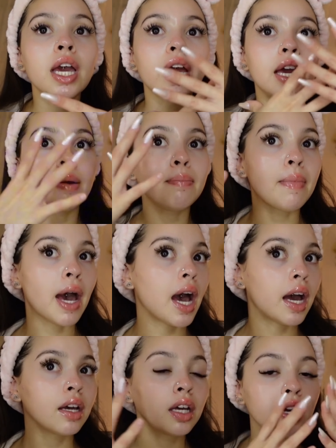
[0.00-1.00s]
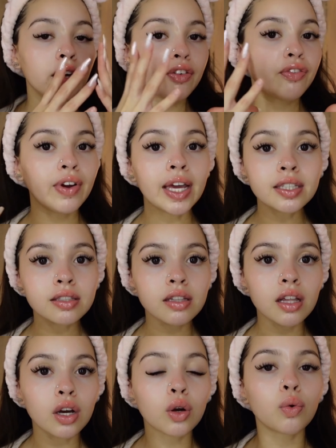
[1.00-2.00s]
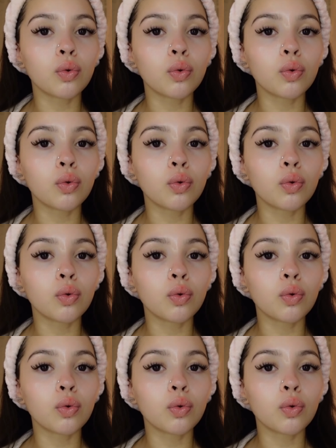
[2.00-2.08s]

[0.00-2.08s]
a matte face look